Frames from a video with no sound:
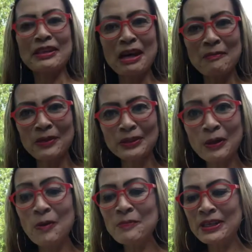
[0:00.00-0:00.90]
about
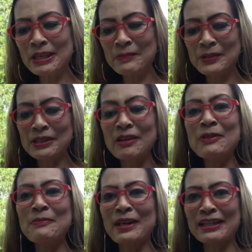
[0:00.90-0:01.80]
opening because
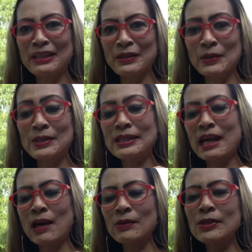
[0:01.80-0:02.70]
everybody knows
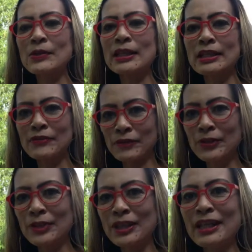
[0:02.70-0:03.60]
how so it's
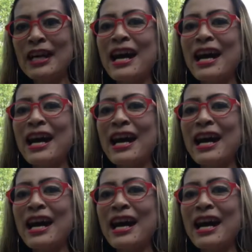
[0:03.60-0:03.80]
for